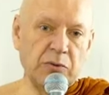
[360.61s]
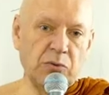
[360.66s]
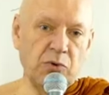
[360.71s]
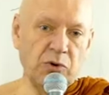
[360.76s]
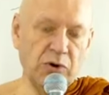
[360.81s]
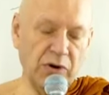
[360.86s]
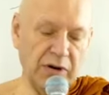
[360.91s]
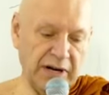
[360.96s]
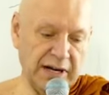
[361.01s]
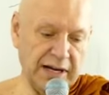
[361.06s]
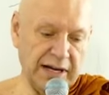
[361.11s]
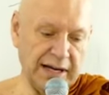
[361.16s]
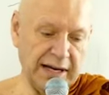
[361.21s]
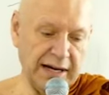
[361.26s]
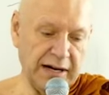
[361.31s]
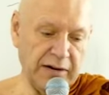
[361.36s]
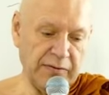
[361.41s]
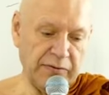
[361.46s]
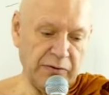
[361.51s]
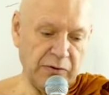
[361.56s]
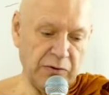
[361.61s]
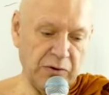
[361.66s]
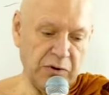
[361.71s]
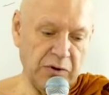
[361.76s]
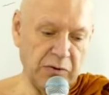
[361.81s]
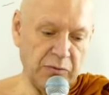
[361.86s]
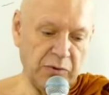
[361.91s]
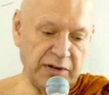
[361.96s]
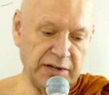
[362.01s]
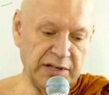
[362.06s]
word here for
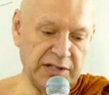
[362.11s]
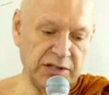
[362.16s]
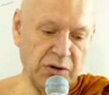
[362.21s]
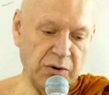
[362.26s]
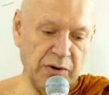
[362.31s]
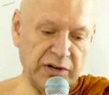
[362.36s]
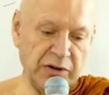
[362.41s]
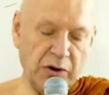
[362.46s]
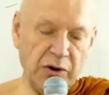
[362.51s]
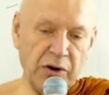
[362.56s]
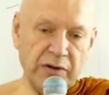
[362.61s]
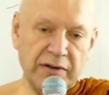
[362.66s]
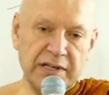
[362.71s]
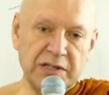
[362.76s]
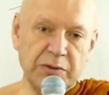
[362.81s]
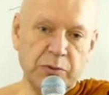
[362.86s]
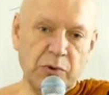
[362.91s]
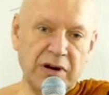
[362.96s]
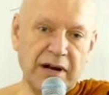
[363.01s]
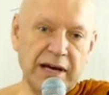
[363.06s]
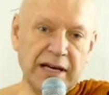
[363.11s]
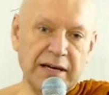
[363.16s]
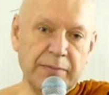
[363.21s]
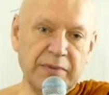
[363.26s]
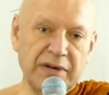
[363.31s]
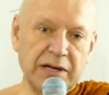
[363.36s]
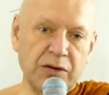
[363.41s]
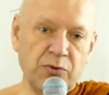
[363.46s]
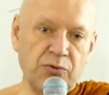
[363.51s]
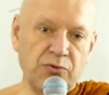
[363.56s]
what is going on is more like
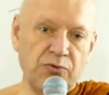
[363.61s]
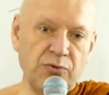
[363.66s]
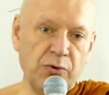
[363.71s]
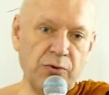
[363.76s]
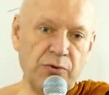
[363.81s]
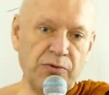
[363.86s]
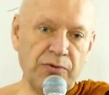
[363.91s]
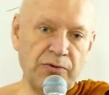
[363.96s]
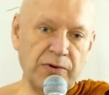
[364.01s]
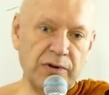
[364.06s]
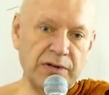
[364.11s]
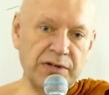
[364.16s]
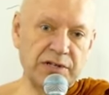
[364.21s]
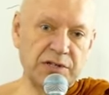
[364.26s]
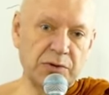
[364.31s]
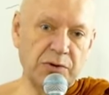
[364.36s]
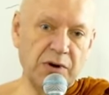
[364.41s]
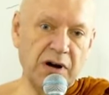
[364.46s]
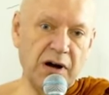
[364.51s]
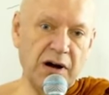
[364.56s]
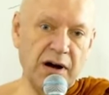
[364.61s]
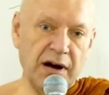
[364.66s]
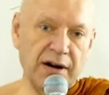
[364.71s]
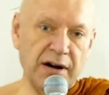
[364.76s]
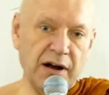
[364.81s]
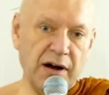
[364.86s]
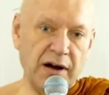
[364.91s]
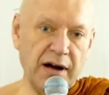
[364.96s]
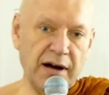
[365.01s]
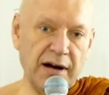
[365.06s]
being ruthless or
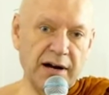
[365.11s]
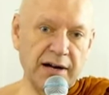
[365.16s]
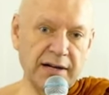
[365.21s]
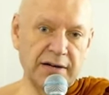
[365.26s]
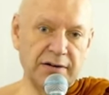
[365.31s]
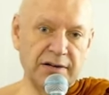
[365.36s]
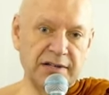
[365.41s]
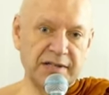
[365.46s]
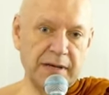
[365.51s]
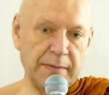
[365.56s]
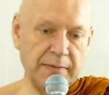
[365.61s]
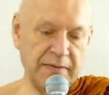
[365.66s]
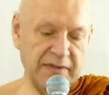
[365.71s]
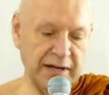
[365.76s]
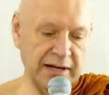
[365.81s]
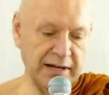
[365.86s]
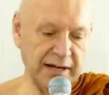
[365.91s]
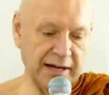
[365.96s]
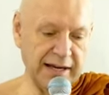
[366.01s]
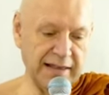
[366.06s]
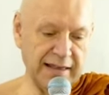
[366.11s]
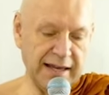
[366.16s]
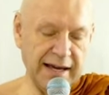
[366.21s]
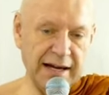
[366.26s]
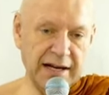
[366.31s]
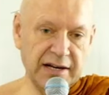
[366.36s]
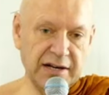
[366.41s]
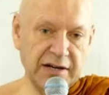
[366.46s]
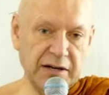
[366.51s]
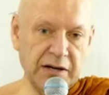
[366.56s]
hard-hearted or something like
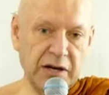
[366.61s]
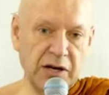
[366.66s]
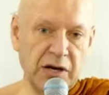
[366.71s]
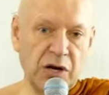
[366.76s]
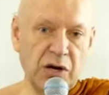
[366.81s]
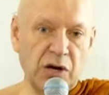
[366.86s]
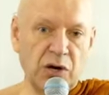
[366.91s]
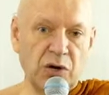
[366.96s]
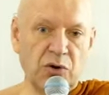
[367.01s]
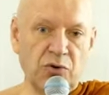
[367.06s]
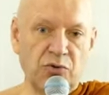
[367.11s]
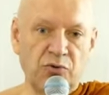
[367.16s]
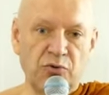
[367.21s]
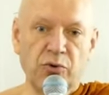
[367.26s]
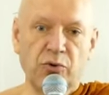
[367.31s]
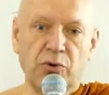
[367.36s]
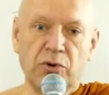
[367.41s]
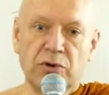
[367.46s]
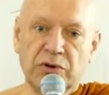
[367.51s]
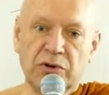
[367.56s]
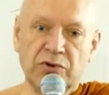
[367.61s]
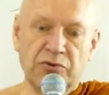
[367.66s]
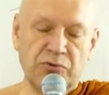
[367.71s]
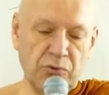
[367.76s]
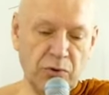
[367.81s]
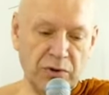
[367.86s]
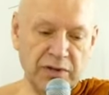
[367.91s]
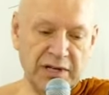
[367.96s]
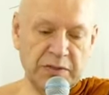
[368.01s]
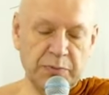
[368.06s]
that.
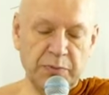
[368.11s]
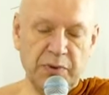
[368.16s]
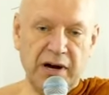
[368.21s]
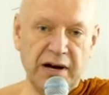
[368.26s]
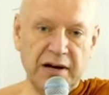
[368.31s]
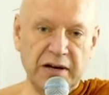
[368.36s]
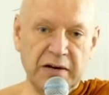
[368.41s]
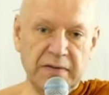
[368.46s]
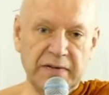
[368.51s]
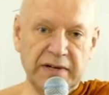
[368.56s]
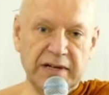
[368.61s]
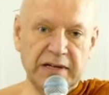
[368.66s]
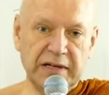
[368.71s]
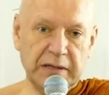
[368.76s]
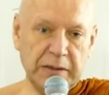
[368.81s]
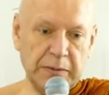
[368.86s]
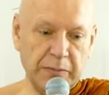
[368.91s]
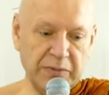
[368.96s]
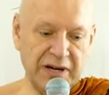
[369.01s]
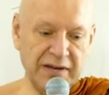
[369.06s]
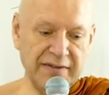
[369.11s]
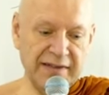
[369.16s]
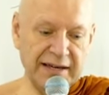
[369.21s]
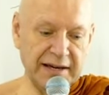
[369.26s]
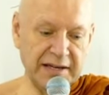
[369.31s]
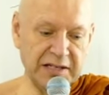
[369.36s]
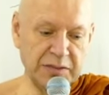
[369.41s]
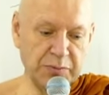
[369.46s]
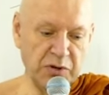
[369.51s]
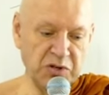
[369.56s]
Cruel is part of it, but I think
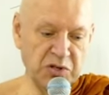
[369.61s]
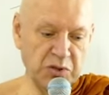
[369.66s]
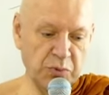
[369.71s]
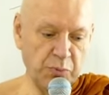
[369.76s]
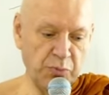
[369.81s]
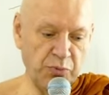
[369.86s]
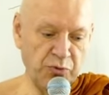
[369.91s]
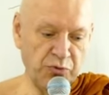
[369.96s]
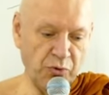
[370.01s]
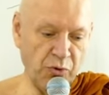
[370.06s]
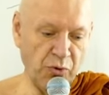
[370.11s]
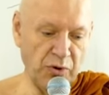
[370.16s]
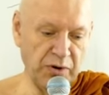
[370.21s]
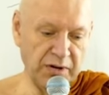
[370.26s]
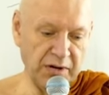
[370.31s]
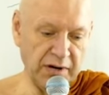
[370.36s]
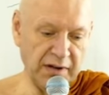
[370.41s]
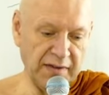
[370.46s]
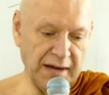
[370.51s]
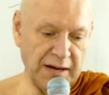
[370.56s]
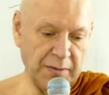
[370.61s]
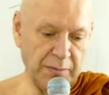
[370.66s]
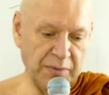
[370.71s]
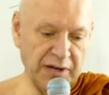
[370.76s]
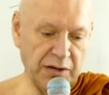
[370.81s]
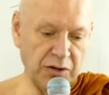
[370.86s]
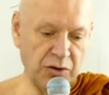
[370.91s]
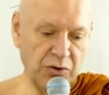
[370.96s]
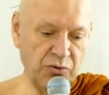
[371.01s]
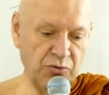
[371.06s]
it's much broader than
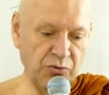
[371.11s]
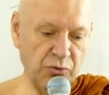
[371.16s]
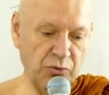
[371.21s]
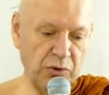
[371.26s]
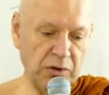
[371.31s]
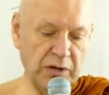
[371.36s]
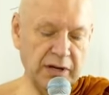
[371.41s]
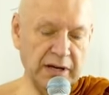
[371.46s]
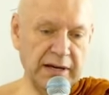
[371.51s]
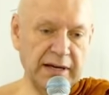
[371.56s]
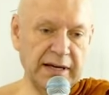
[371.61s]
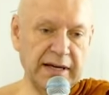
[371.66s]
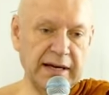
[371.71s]
being cruel.